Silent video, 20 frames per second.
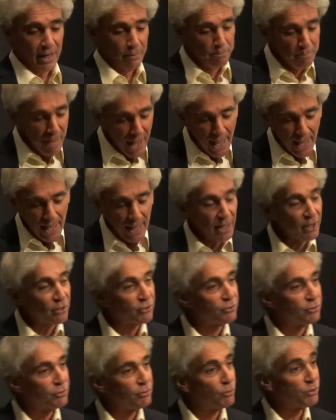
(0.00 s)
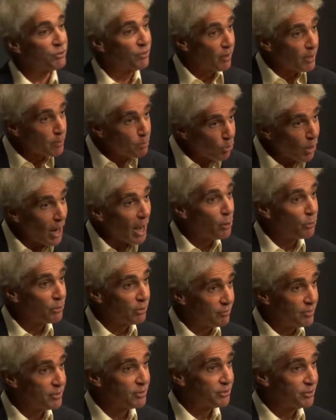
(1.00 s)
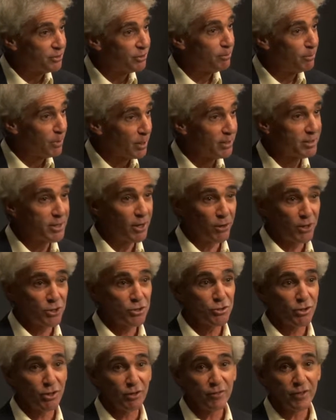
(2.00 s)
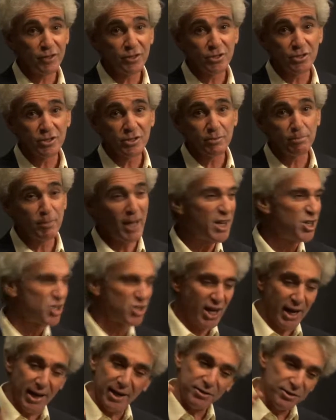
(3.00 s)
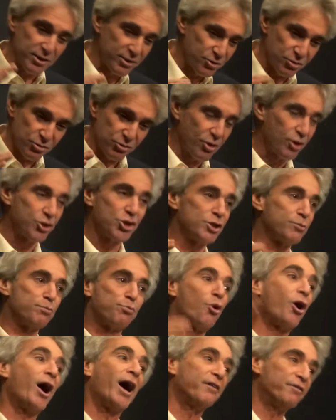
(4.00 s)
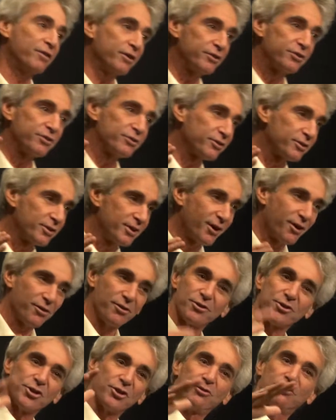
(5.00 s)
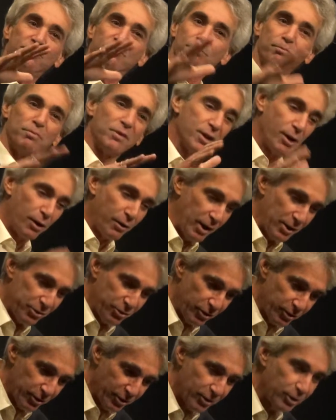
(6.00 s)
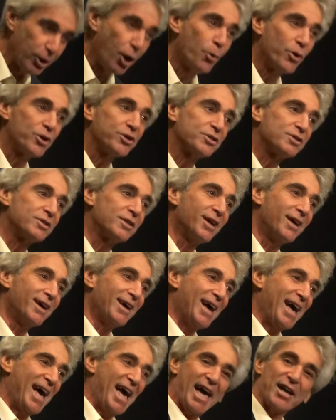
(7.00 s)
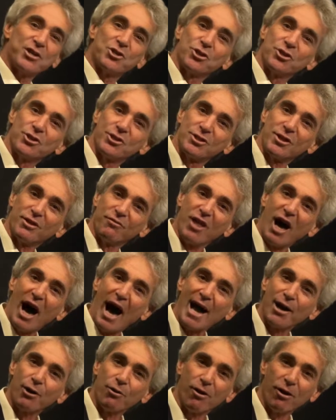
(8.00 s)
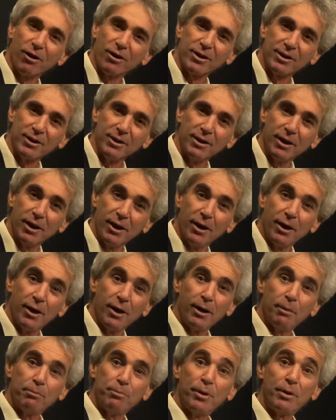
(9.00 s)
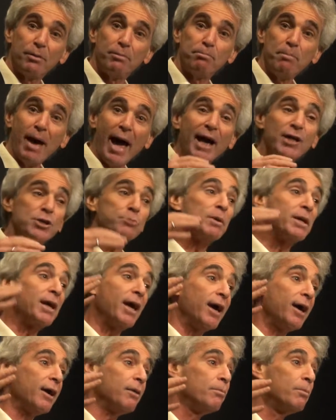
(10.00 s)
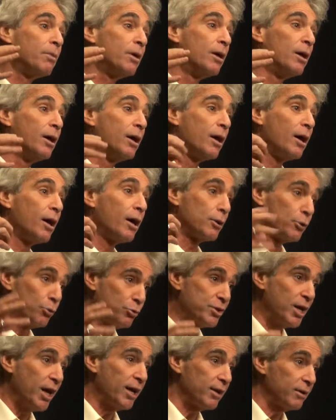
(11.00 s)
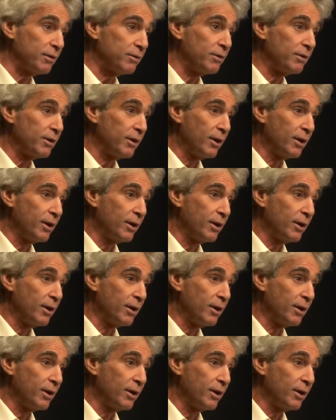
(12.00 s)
Max was very proud of his military service. Many scientists are just privates, you know, they're just, you know, at the lowest edges of the hierarchy. But Max became a lieutenant,